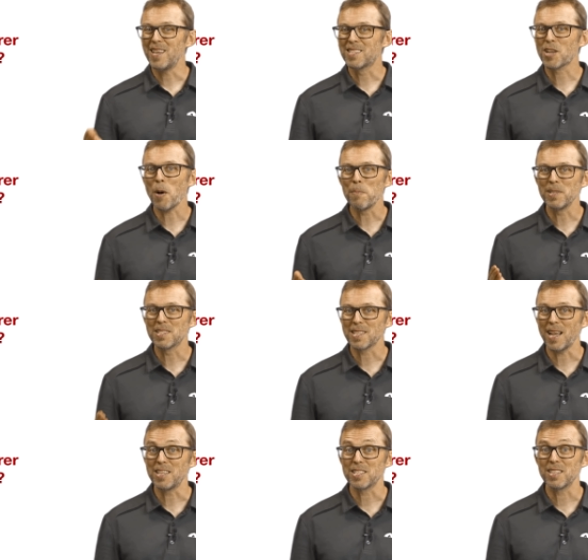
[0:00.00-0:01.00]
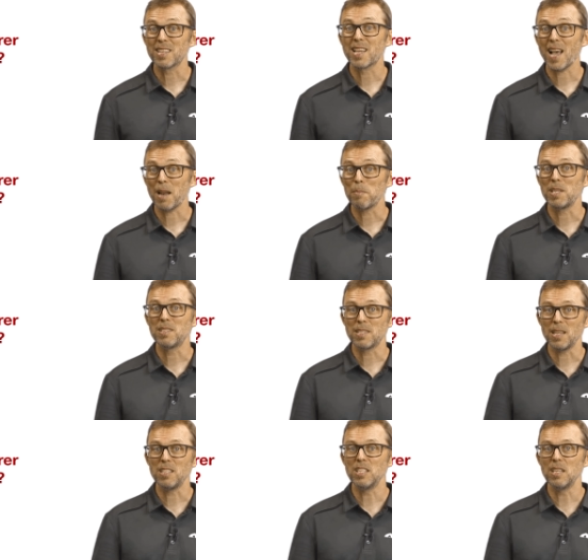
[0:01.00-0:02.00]
This compensation can be
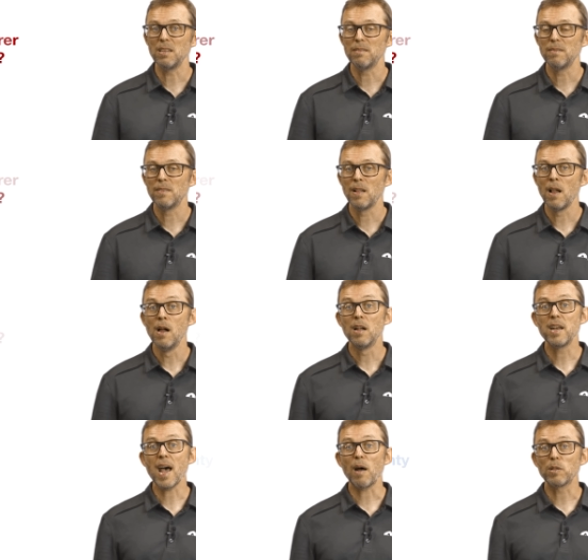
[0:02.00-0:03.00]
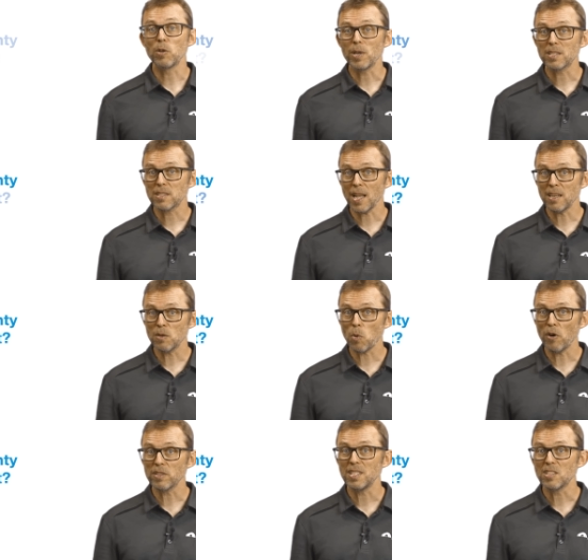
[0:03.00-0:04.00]
stingy. Now, do extended
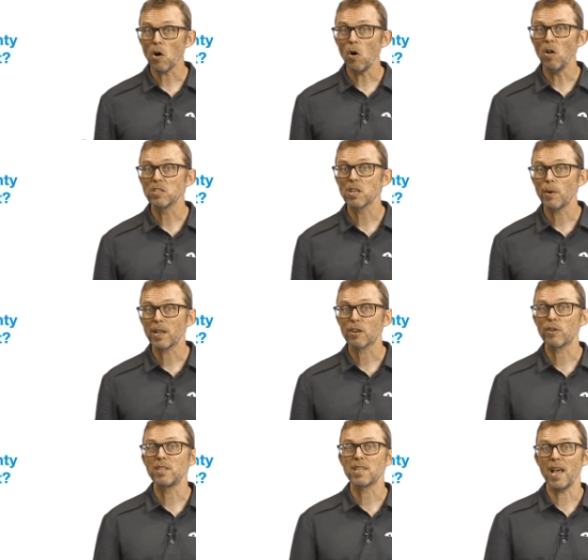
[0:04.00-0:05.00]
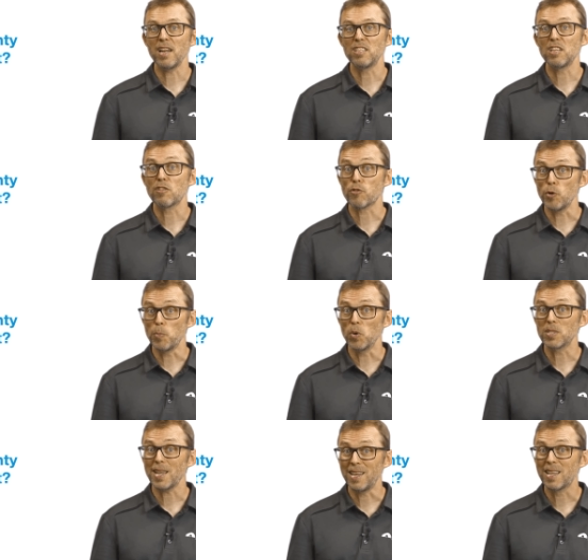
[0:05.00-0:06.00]
warranties also increase the energy
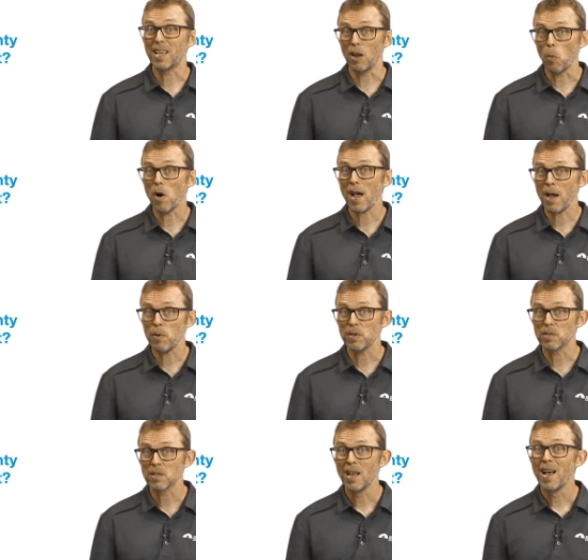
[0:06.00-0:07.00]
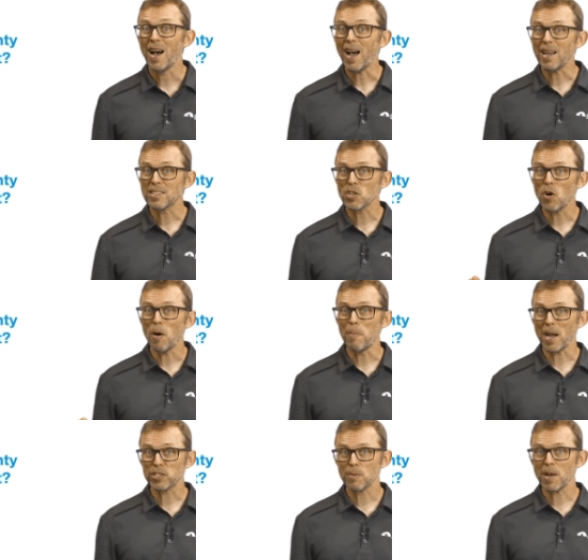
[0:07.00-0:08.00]
throughput in kilowatt hours? I saw a
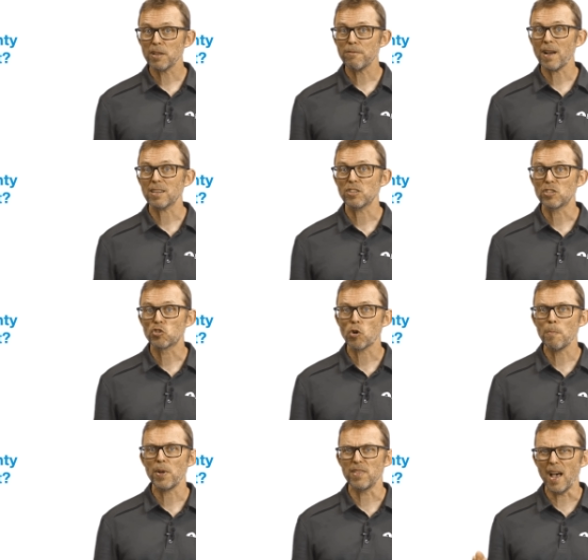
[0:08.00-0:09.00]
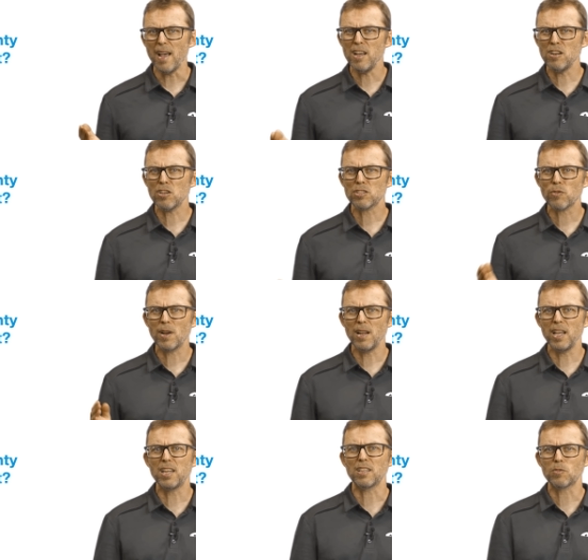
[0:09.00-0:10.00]
battery manufacturer trumpet their
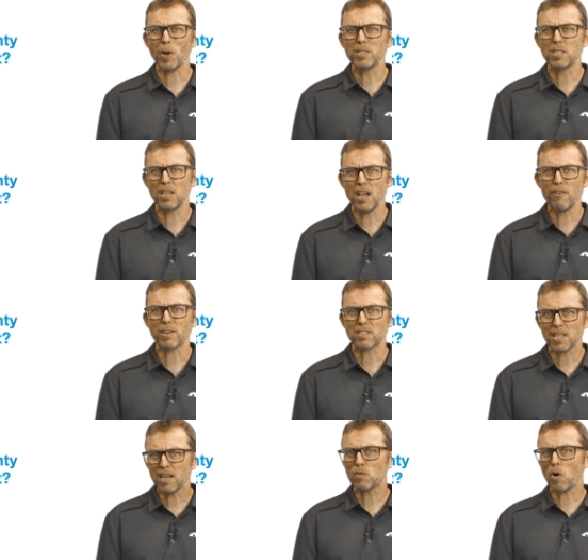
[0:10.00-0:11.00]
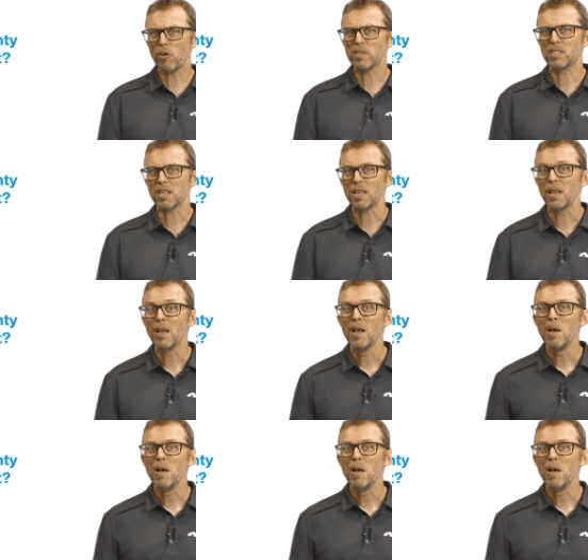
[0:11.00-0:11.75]
industry-leading 20-year extended warranty,